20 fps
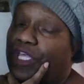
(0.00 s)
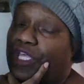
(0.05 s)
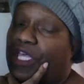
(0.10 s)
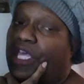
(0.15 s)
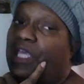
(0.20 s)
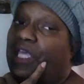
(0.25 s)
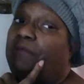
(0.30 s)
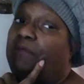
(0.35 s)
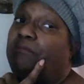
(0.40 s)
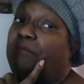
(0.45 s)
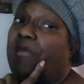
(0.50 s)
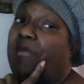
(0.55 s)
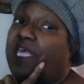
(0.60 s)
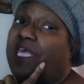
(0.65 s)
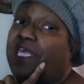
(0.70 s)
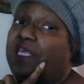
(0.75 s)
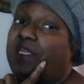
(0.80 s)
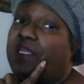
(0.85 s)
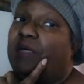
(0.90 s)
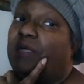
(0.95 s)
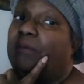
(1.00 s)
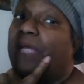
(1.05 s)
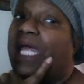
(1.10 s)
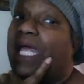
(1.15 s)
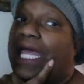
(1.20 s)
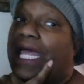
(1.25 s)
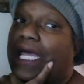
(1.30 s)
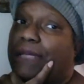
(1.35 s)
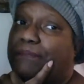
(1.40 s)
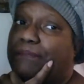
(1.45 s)
in making them
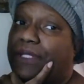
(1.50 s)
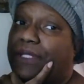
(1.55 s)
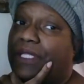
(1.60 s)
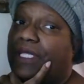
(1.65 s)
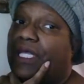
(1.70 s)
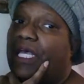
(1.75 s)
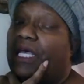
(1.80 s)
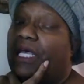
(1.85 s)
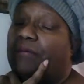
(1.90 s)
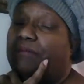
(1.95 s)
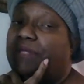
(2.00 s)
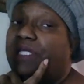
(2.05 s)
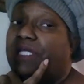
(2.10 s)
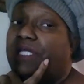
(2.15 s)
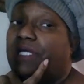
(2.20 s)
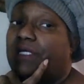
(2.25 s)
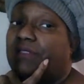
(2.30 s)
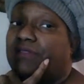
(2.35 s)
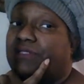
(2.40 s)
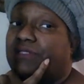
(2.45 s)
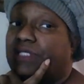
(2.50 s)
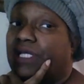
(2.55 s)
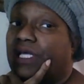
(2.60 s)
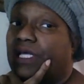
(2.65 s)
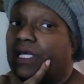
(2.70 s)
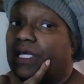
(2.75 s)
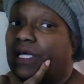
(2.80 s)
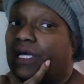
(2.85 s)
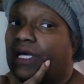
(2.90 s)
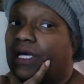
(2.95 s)
happy because
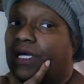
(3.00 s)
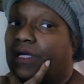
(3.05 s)
they